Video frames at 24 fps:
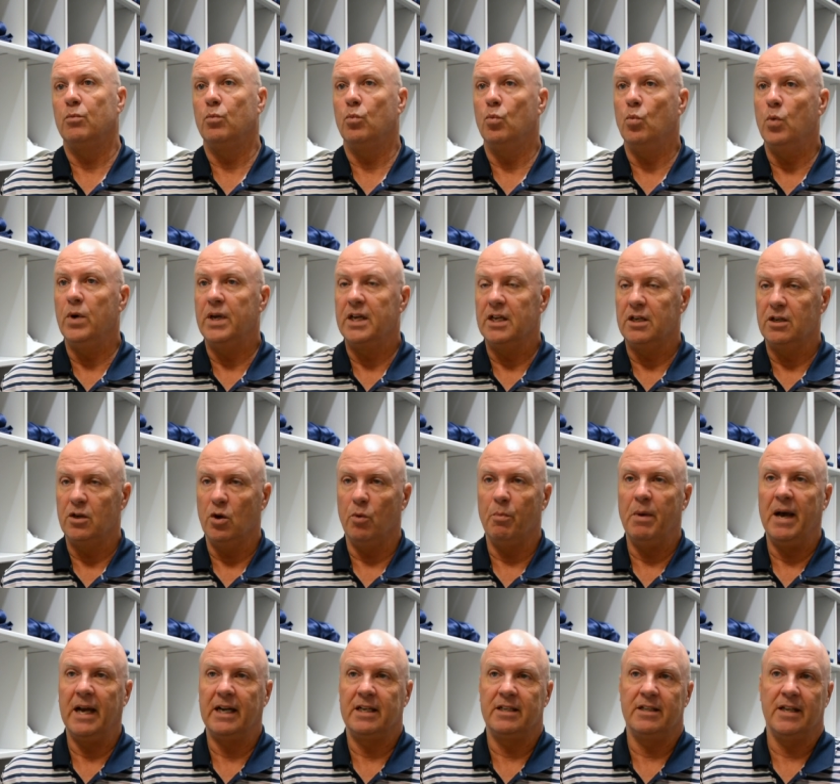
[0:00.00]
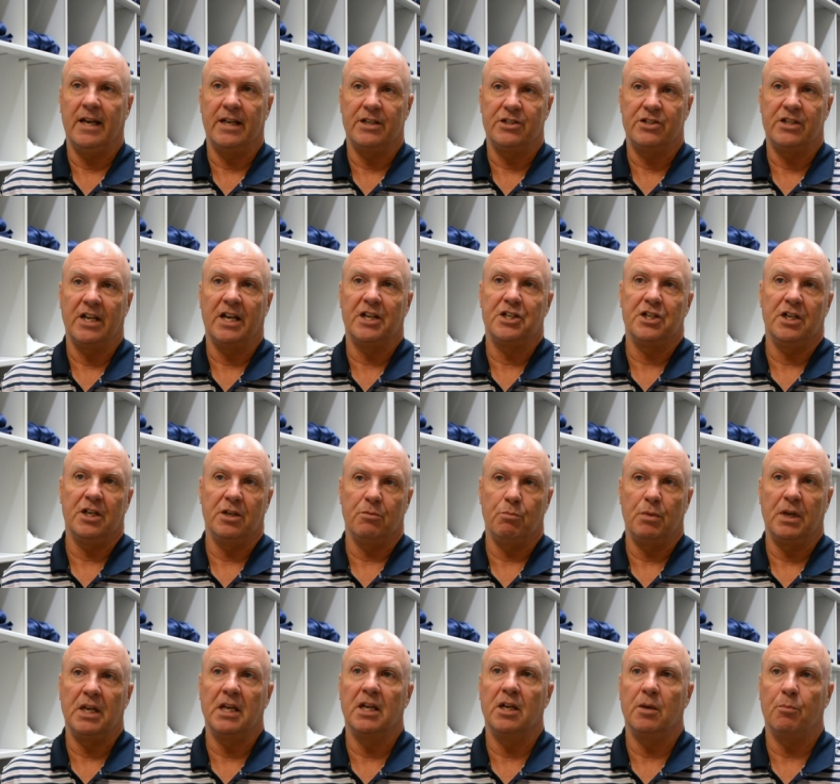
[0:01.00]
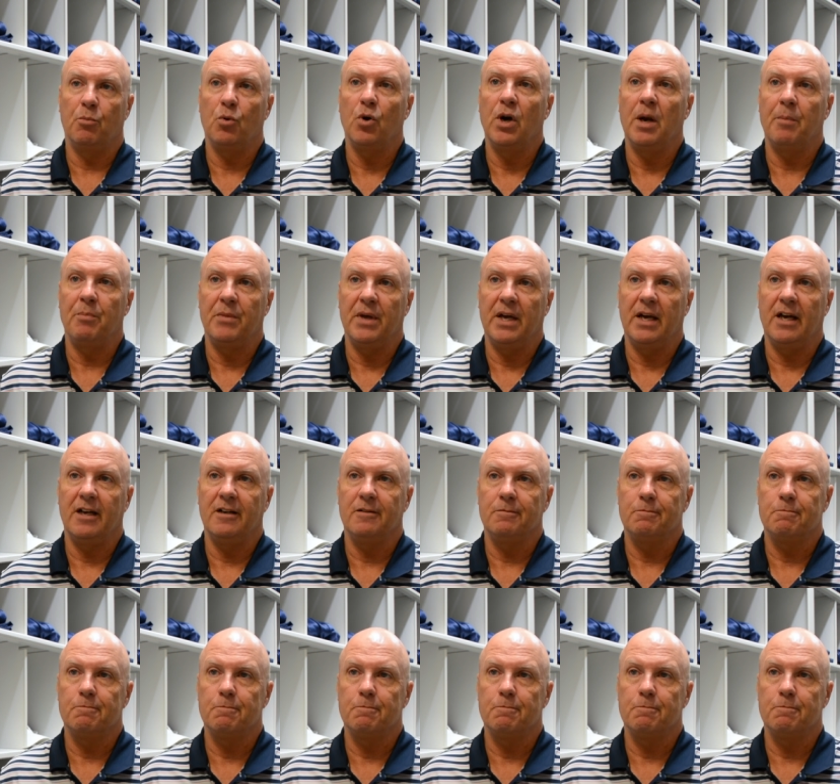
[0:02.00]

We can go back to that section and begin to prep that.